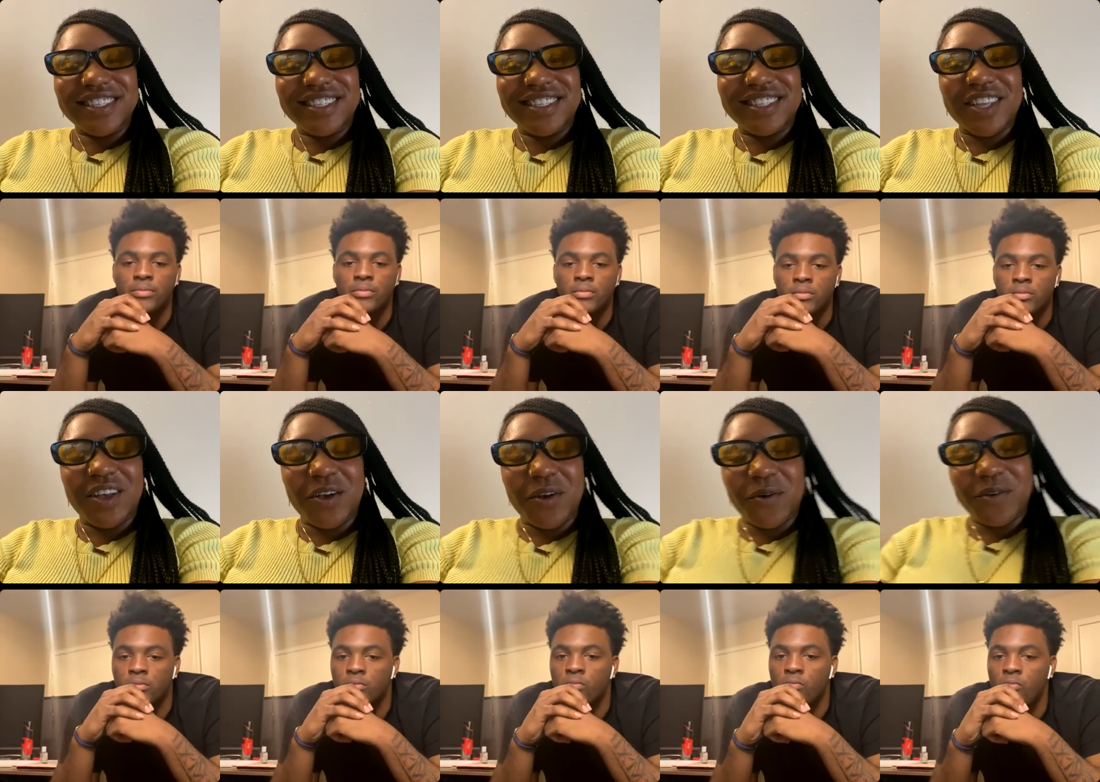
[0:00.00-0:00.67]

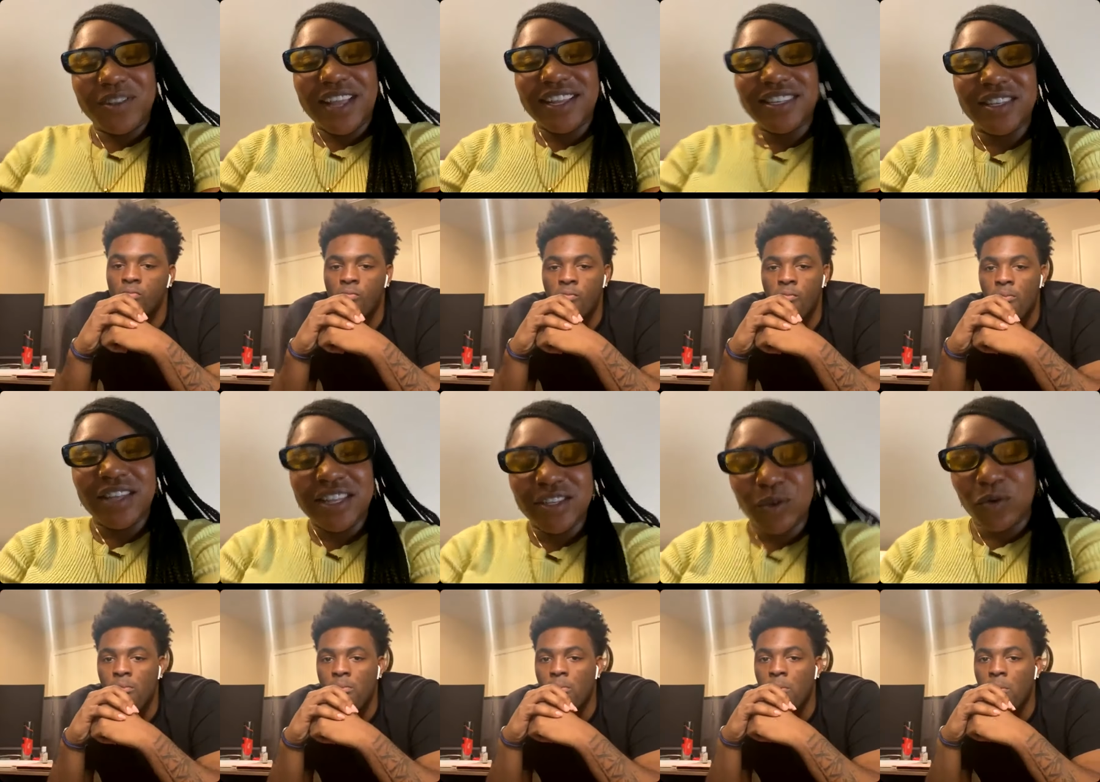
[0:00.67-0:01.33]
Speaker 1: so that's
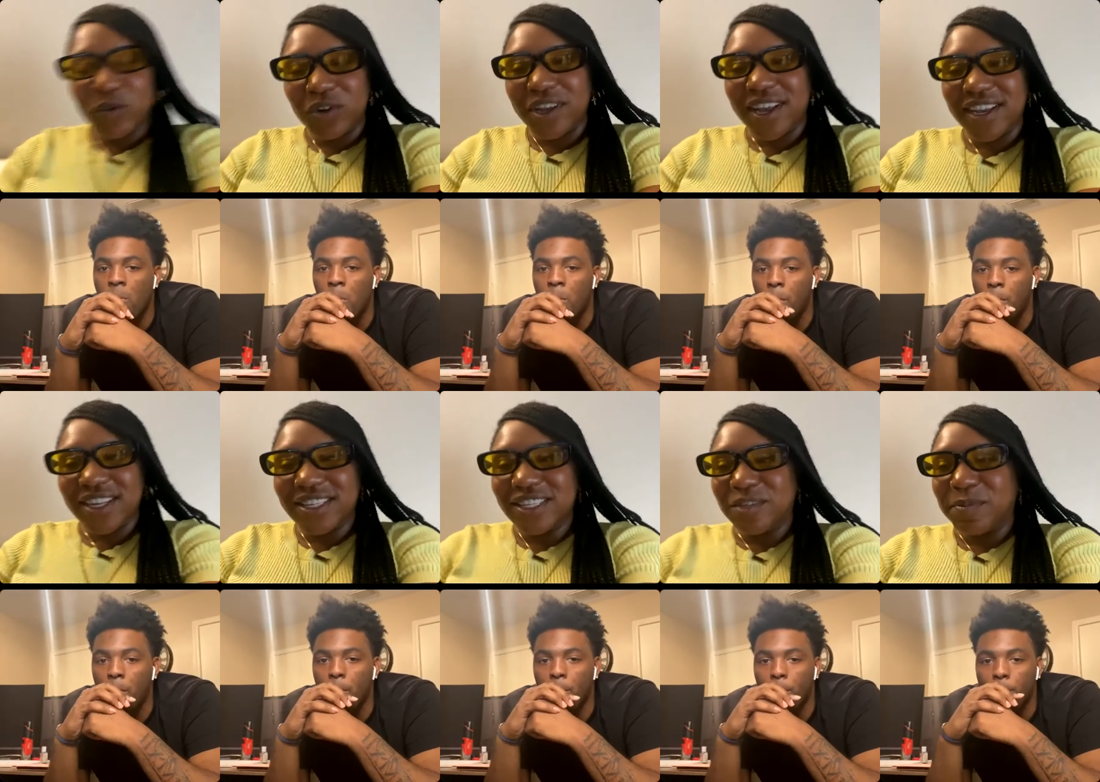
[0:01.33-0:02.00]
that's cool. Y'all
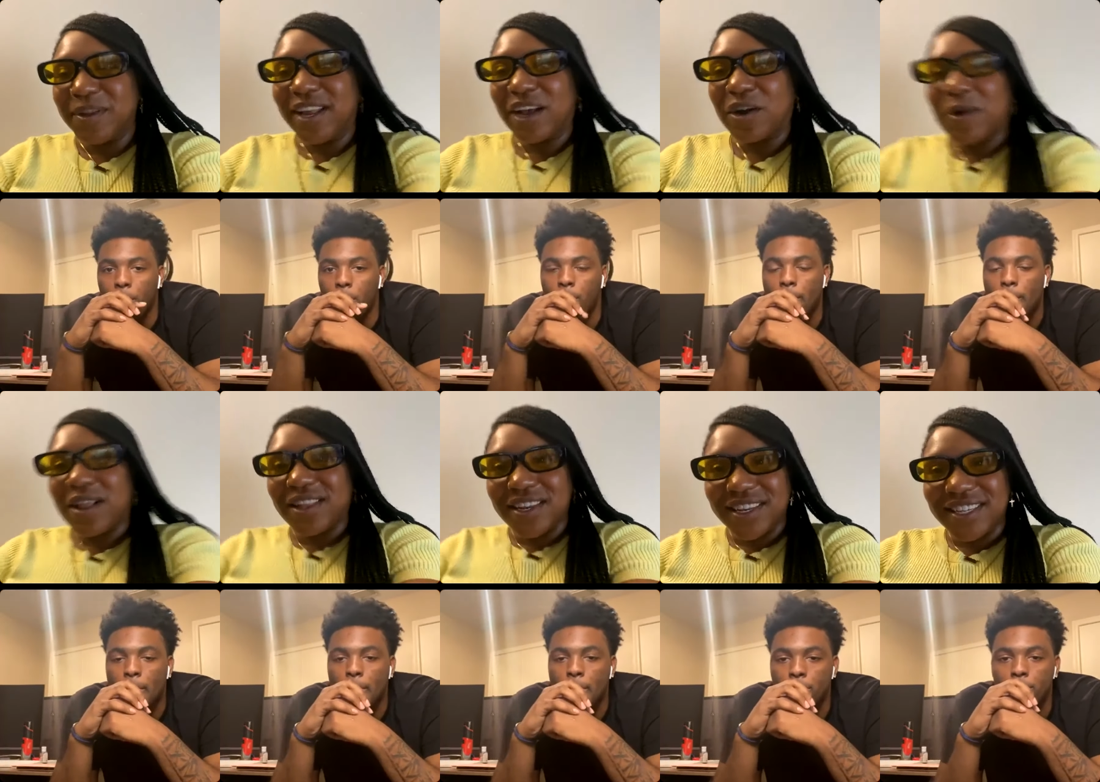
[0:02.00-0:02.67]
get to spend that
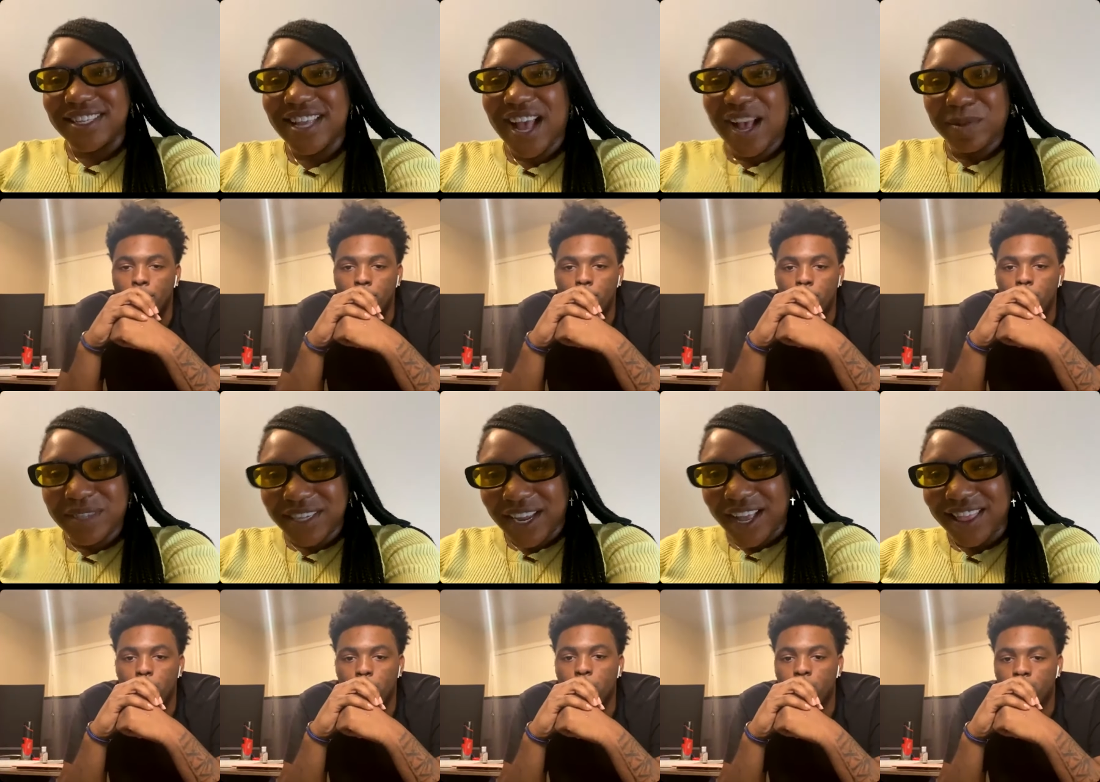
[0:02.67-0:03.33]
quality time
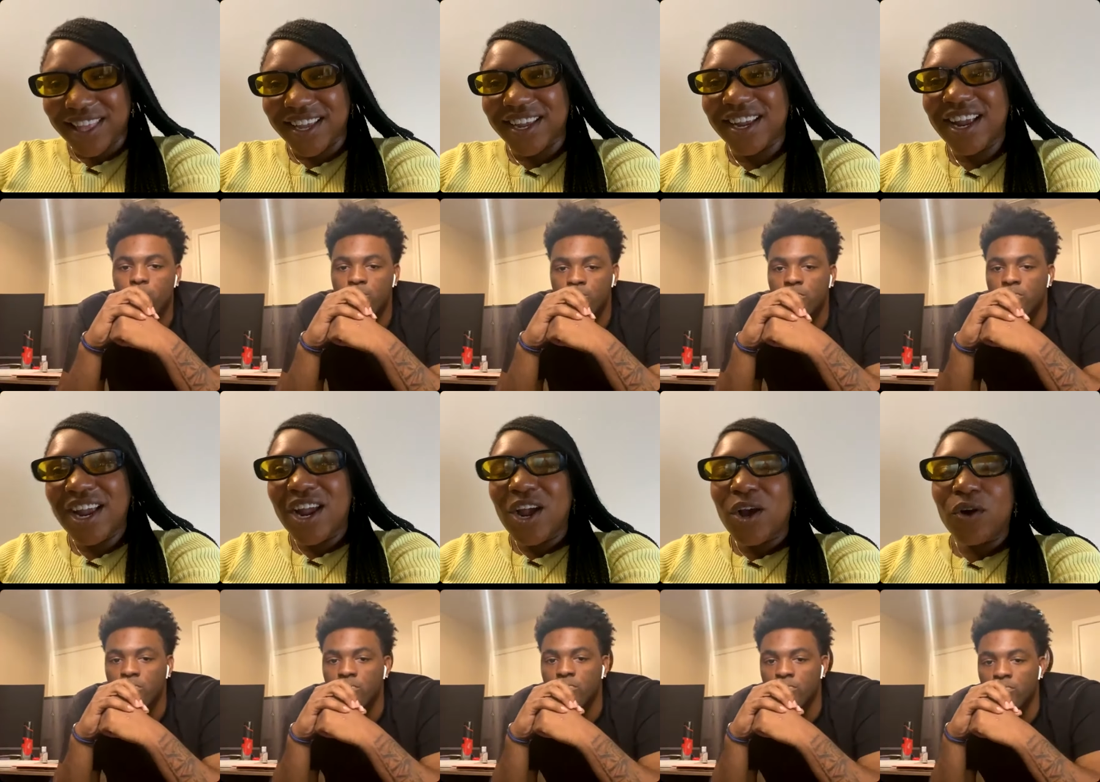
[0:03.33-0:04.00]
together.
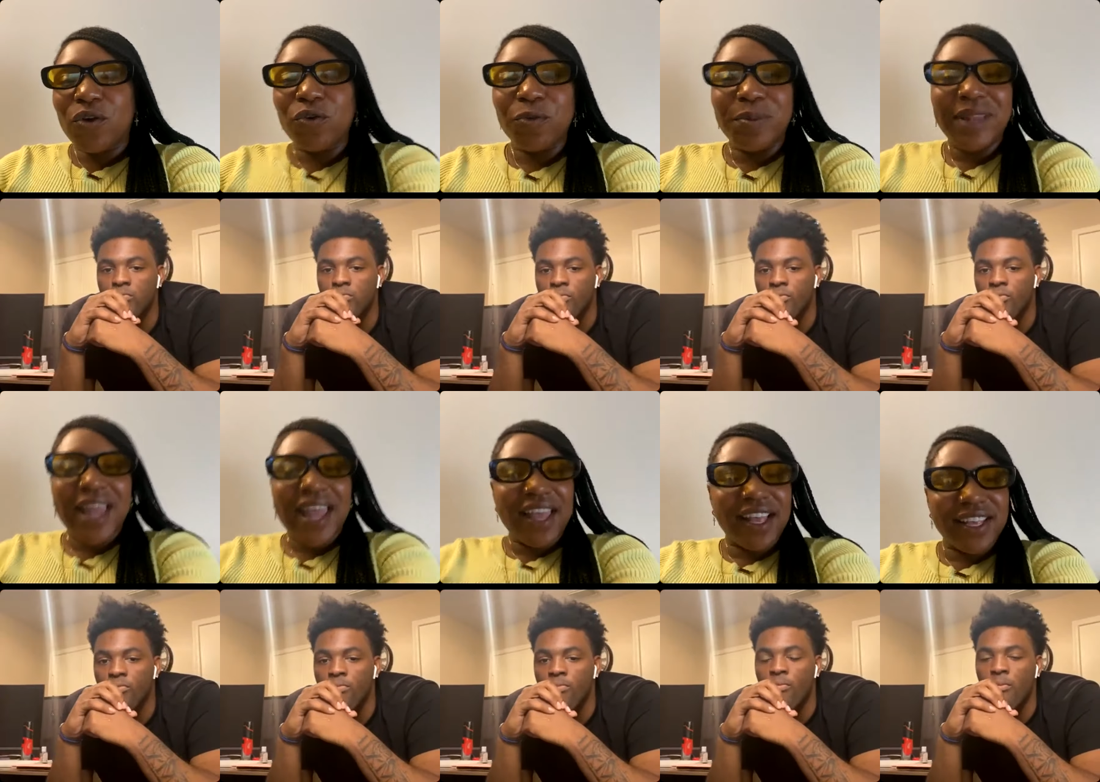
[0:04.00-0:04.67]
Who
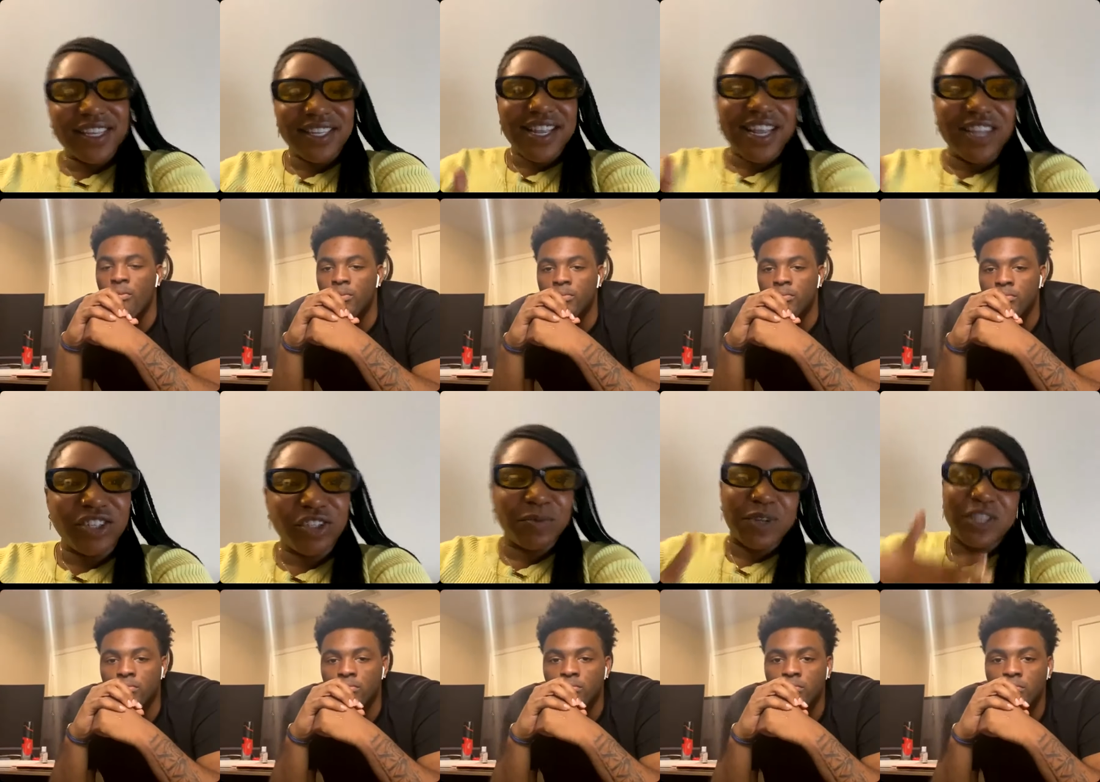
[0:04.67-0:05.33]
plays
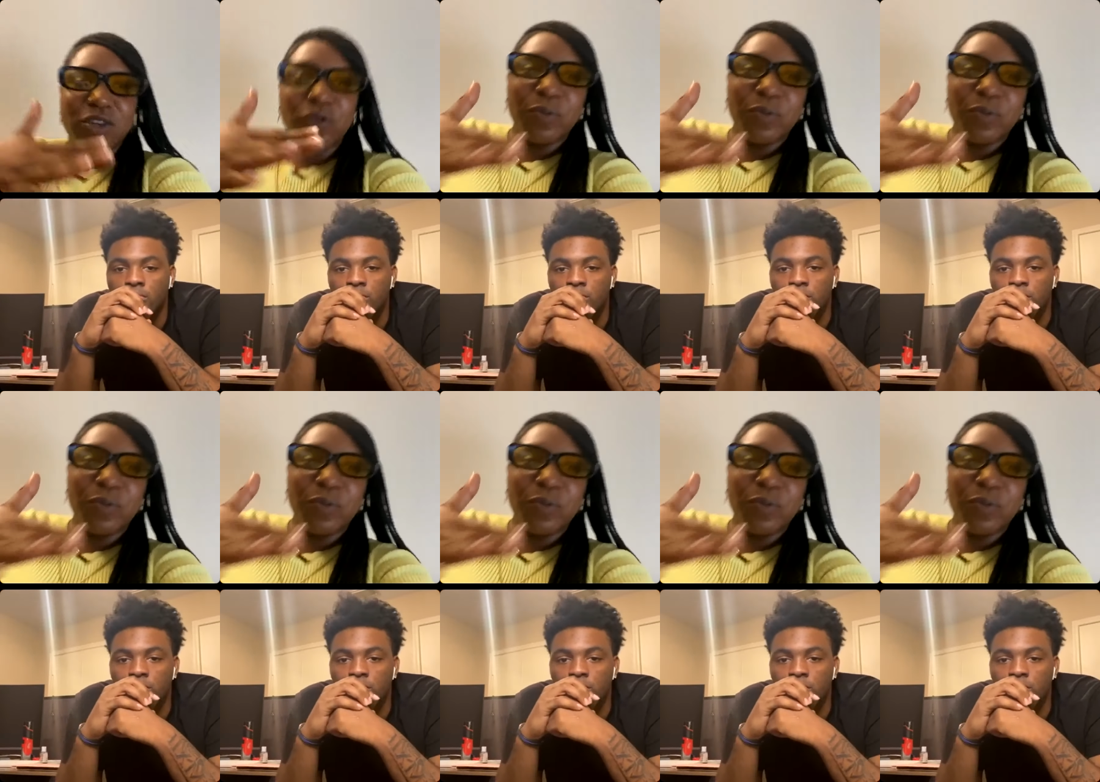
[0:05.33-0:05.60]
instruments? Who